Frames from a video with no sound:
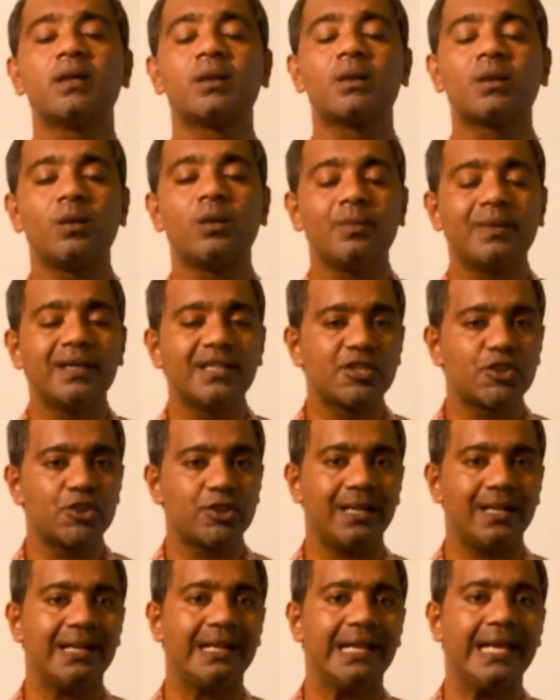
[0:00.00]

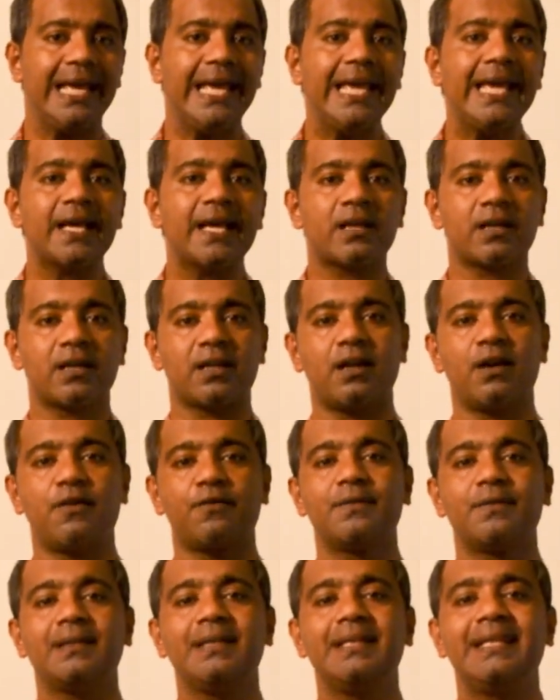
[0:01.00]
commercial
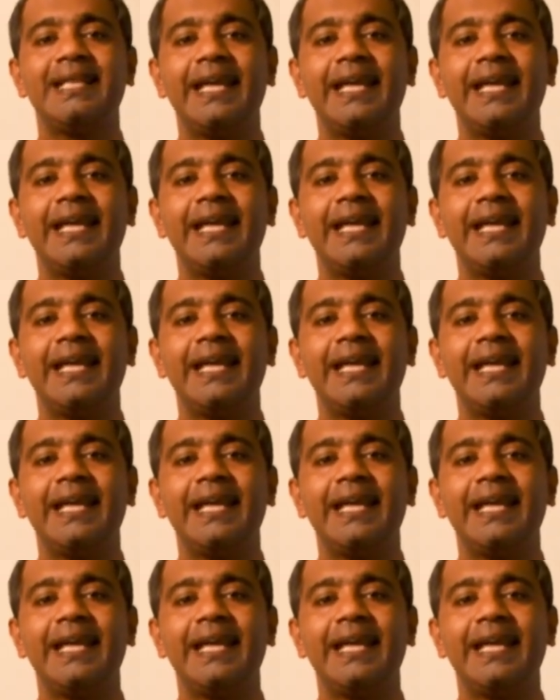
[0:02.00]
aircraft.